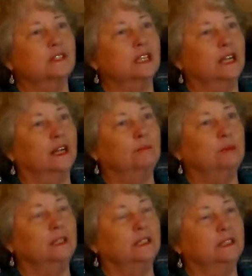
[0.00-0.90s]
set
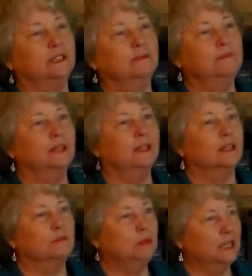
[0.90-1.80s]
up in
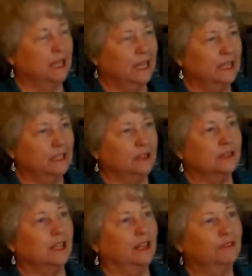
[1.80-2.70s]
the
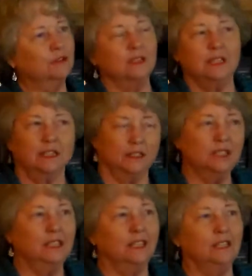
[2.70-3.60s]
mid-80s, after the
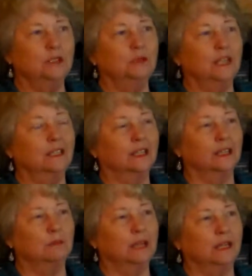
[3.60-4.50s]
1982
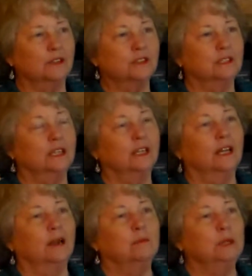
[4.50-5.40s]
deadline passed,
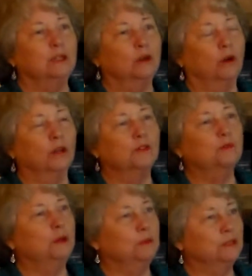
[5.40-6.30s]
because
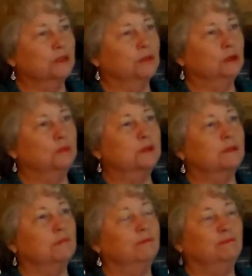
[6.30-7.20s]
women's
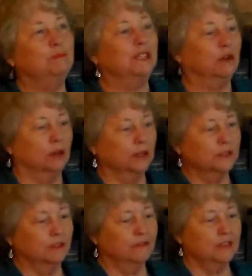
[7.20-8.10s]
groups,
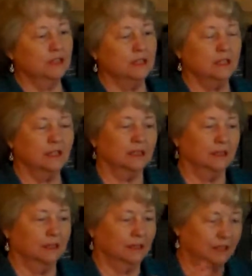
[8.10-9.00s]
because of the
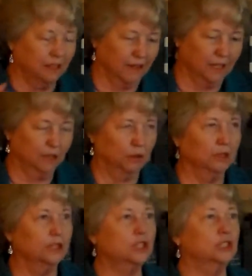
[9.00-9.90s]
ERA
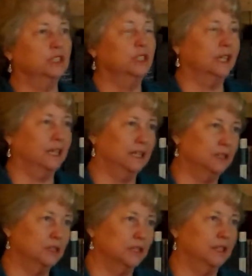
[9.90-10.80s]
coalition
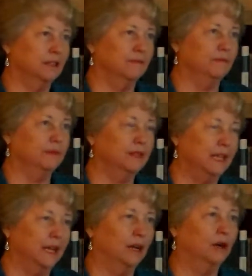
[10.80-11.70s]
and
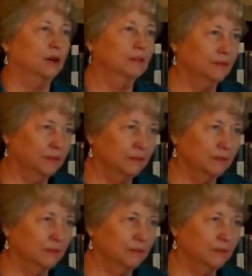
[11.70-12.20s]
now